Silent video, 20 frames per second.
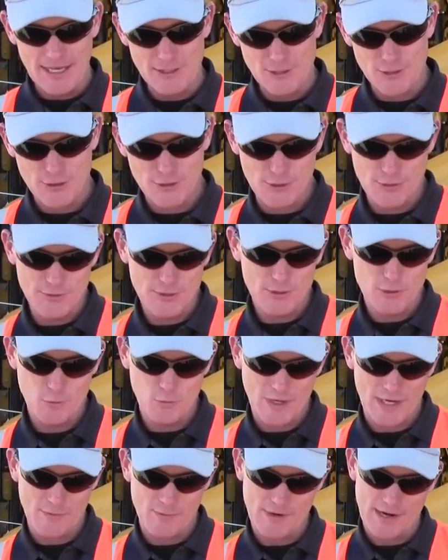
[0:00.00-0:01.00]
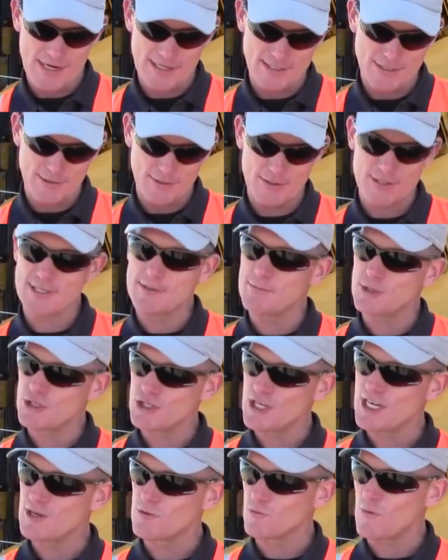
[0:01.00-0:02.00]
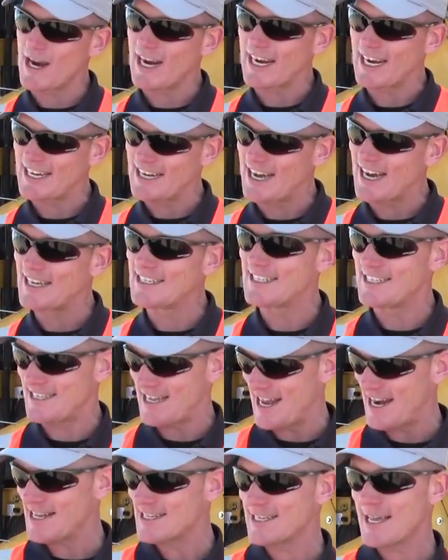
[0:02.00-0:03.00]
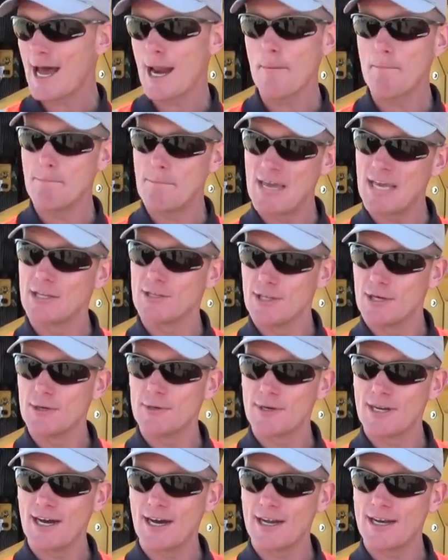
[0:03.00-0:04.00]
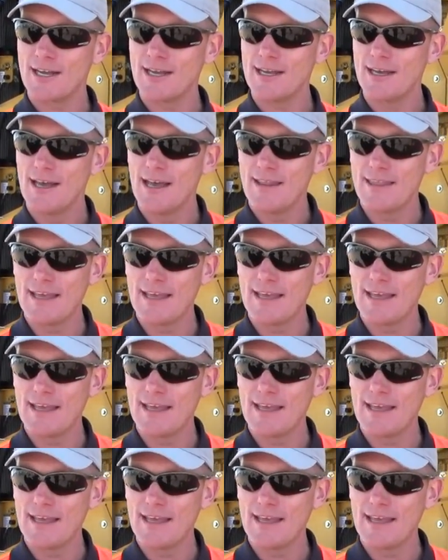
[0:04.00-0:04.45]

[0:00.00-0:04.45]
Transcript: as soon as we, as soon as the machine recognizes that it's got a big load on it,